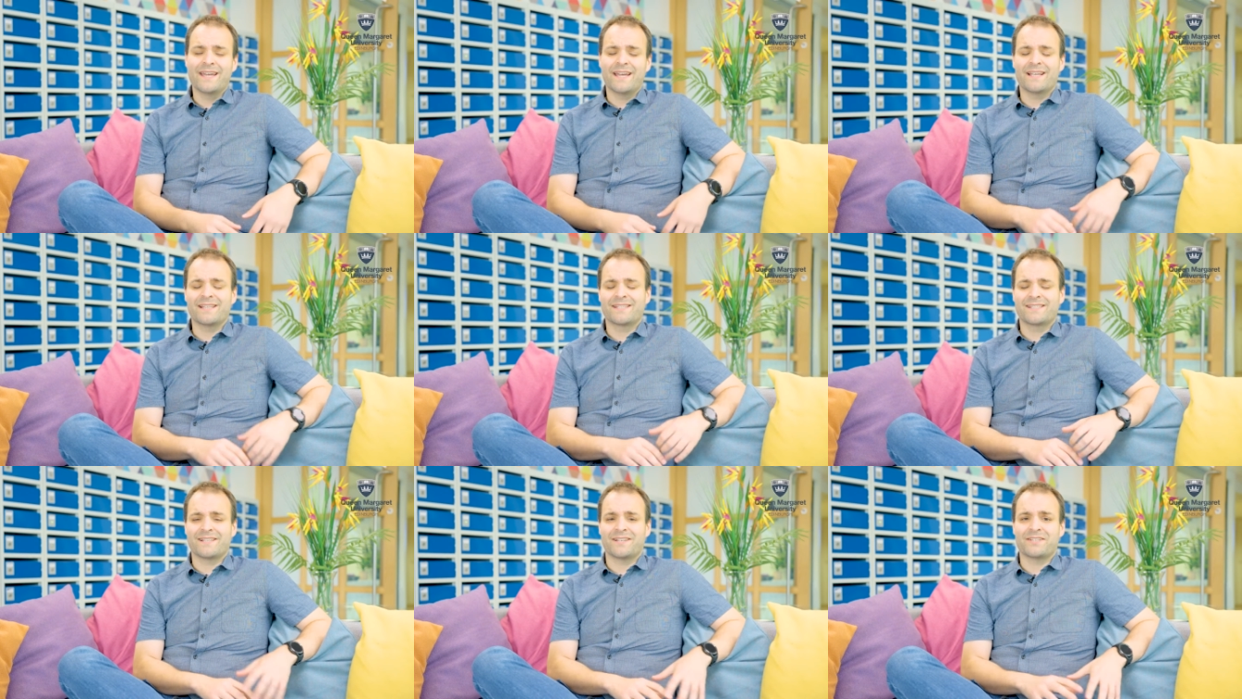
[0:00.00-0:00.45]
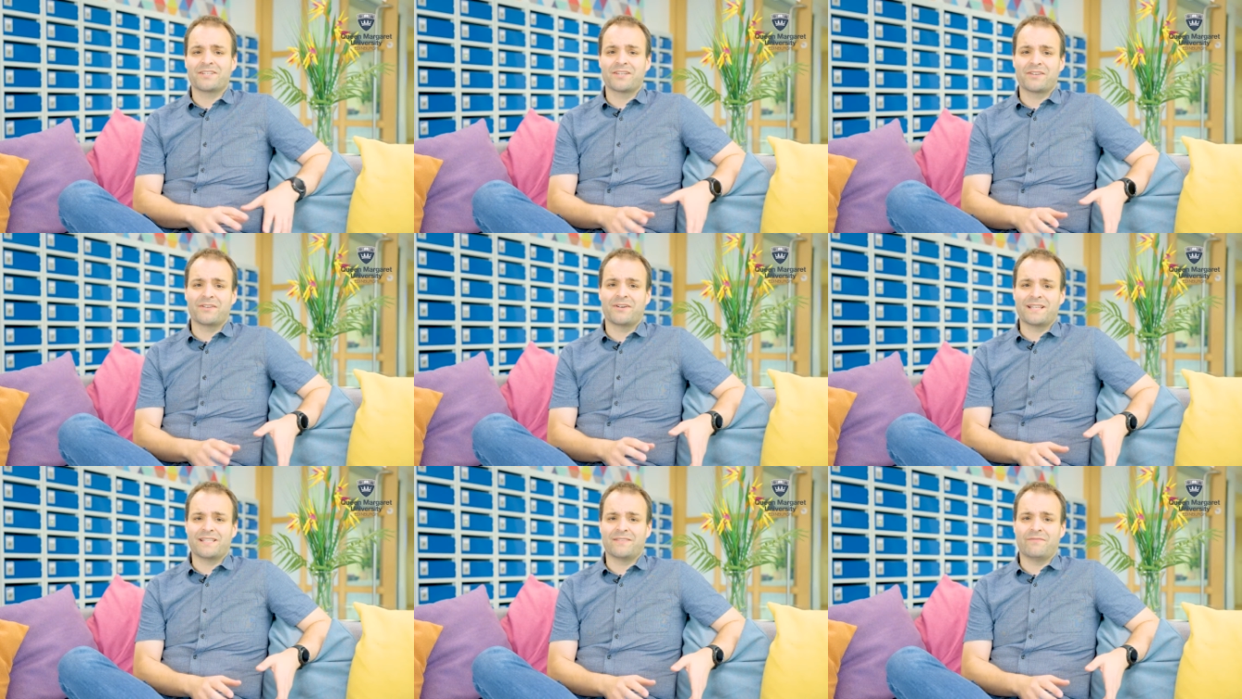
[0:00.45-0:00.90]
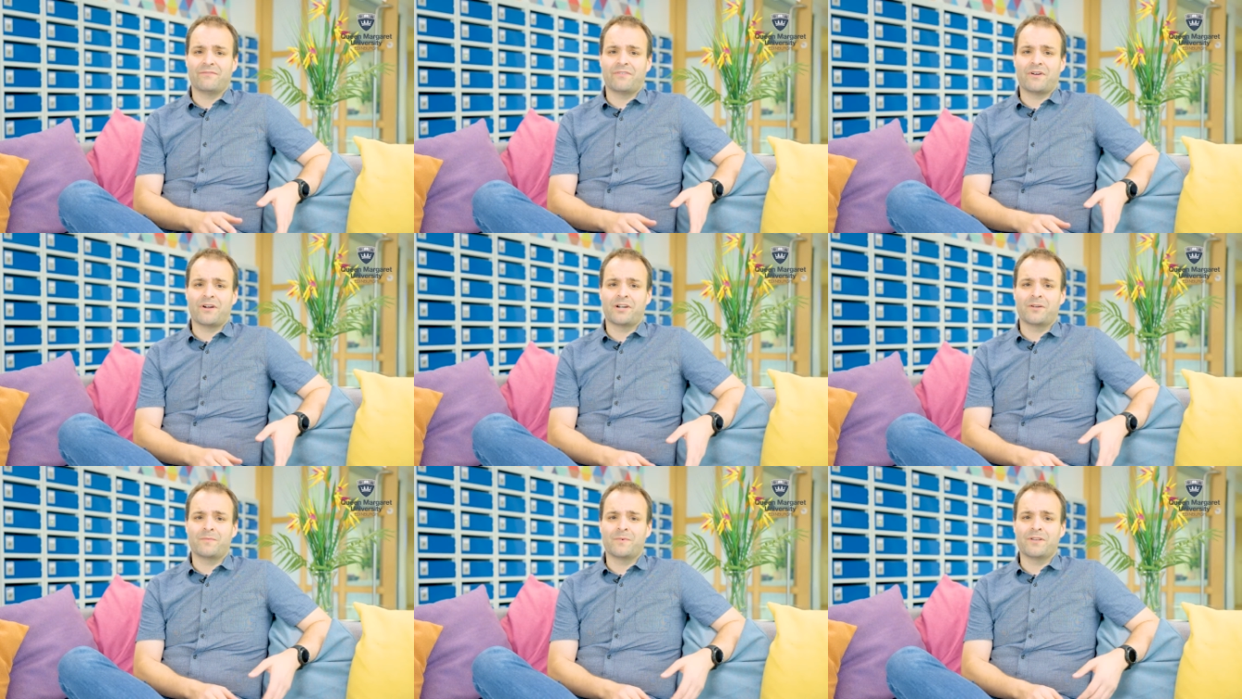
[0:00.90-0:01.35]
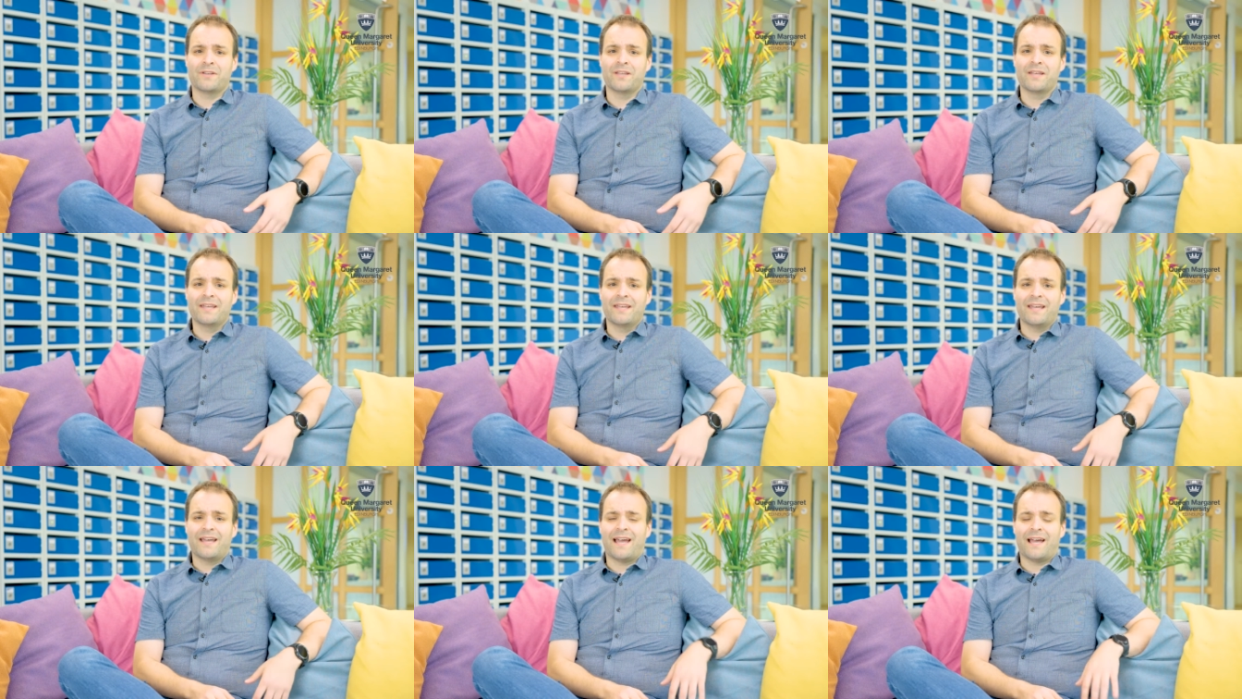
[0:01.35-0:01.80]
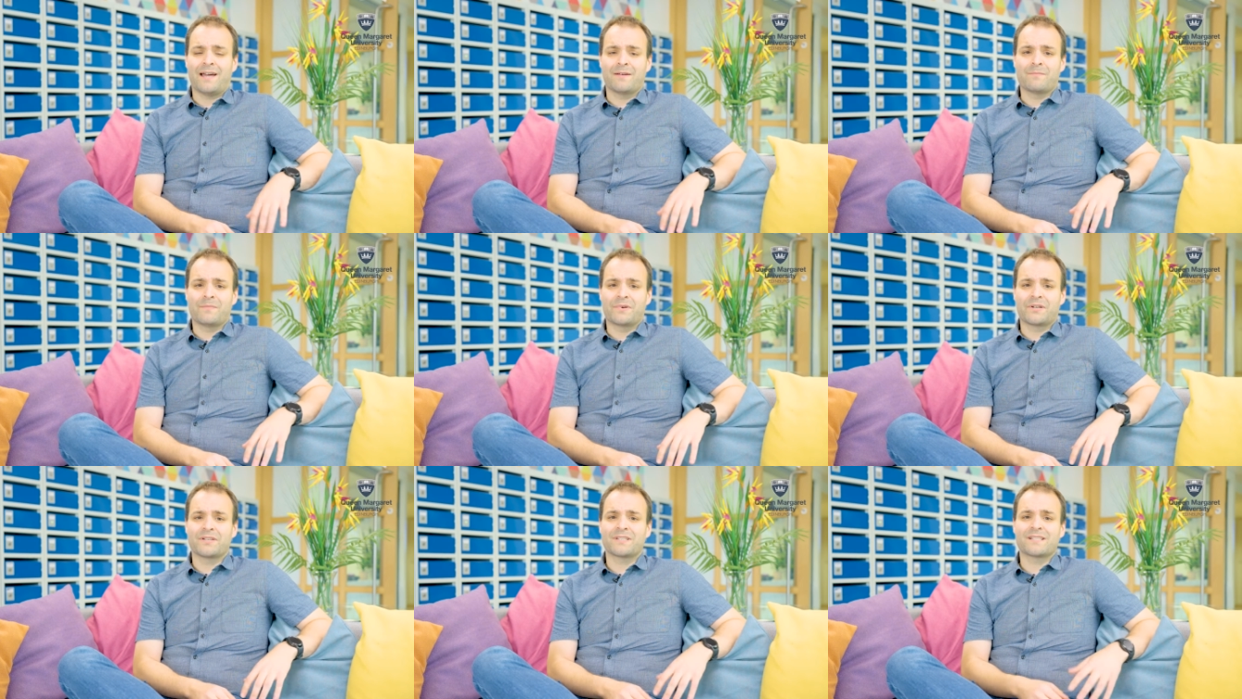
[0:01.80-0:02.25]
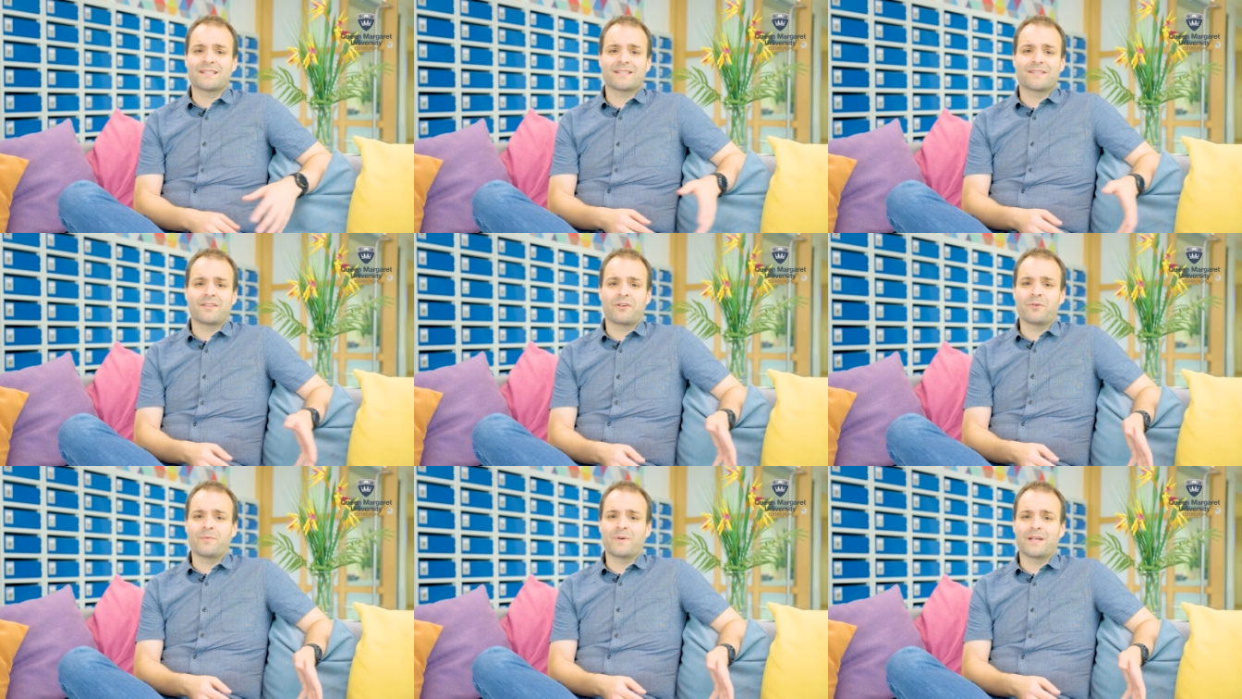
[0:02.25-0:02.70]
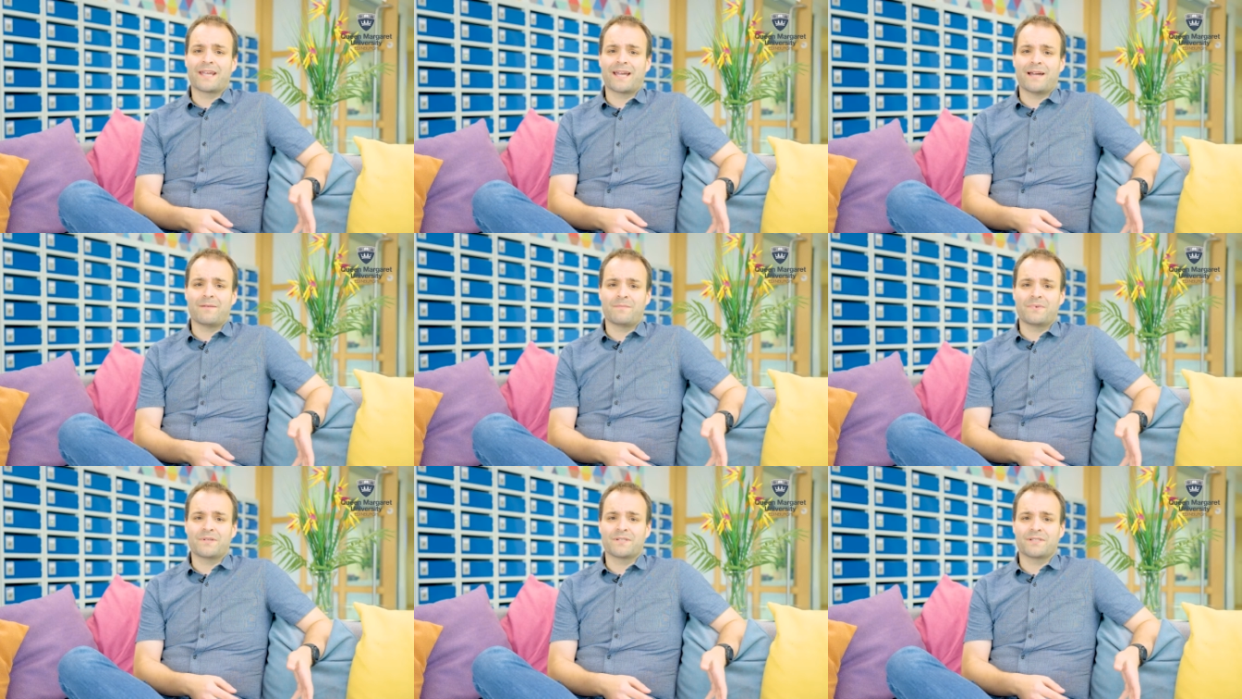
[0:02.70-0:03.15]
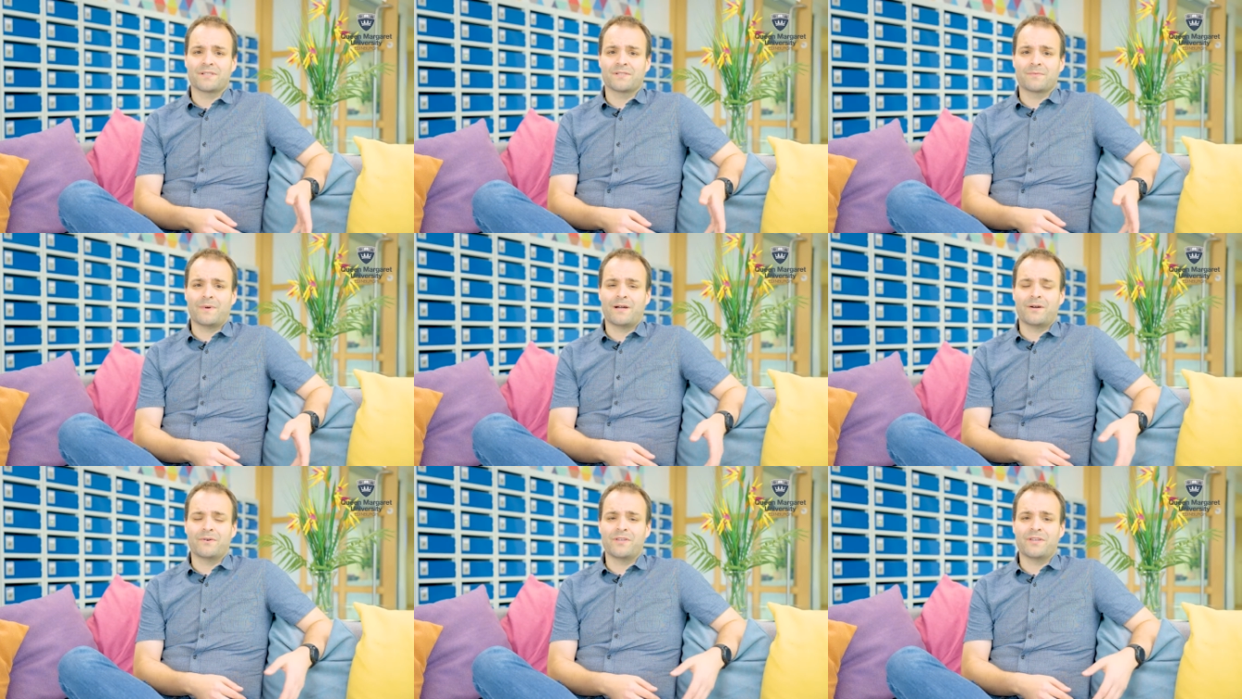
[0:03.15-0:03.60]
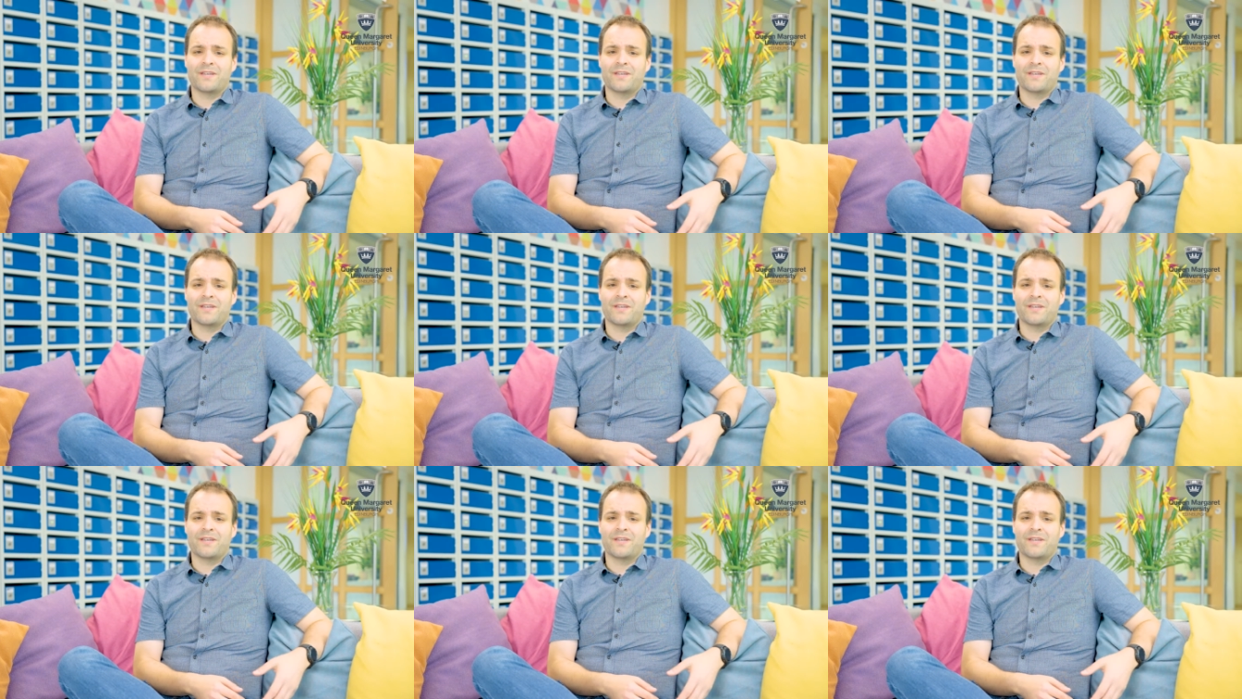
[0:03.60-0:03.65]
It's such a nice environment, and because it's an open campus as well,